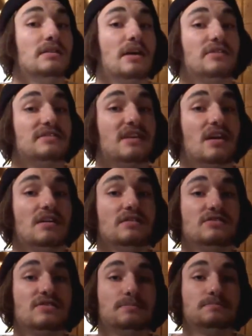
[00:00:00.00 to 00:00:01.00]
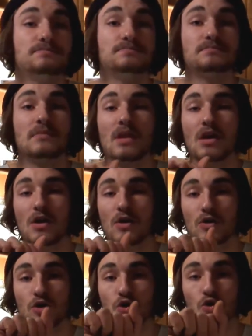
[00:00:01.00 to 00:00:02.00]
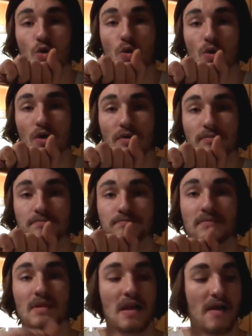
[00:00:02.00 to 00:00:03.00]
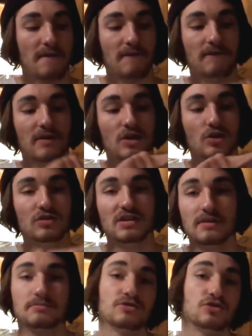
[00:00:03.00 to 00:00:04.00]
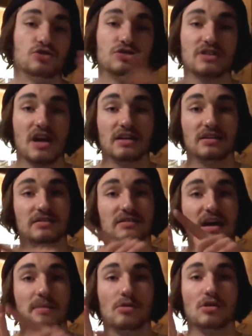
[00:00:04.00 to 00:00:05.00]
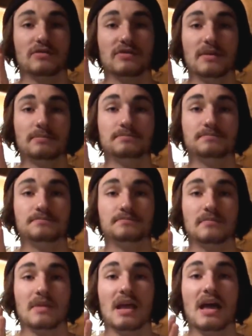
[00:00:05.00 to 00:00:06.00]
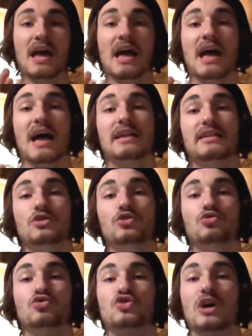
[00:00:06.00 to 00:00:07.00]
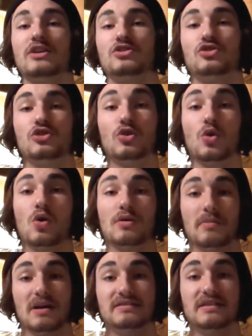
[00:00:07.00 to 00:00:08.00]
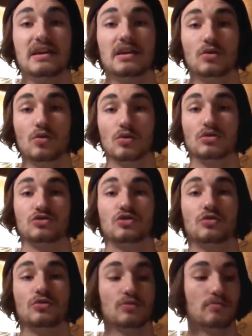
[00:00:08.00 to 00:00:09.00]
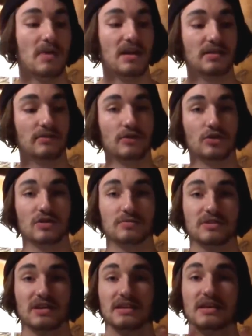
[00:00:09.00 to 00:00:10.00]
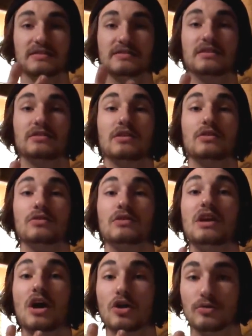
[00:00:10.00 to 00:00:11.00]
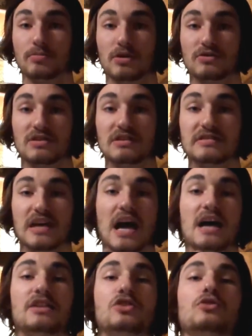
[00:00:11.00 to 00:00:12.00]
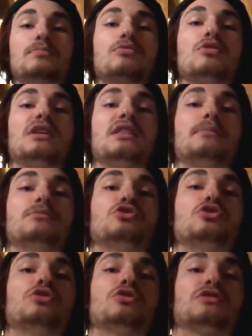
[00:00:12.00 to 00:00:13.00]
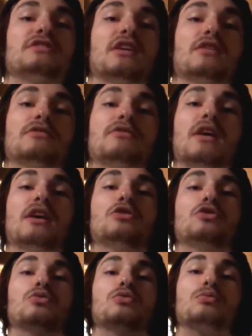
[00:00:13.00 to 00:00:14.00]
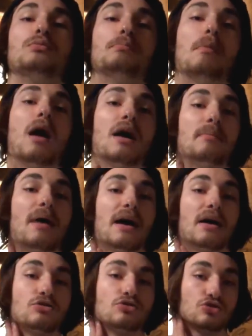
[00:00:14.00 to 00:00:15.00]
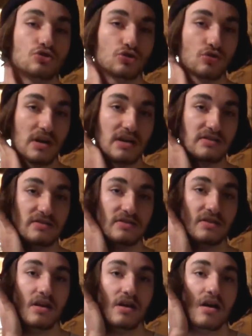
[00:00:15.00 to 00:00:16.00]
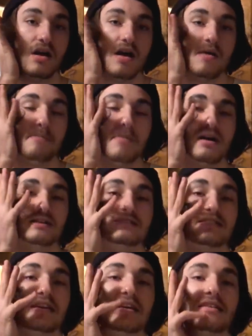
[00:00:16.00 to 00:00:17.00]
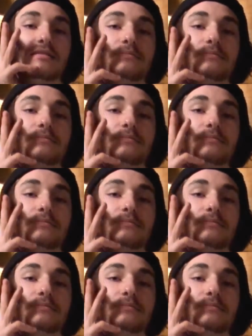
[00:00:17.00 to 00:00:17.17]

Now the signs. Your fingertips, you just kind of tap all of them, and then you gesture on my skin, or so you make the fingertips like this, like they're the other person's, and you bring them to yourself and you mime out, trace my skin.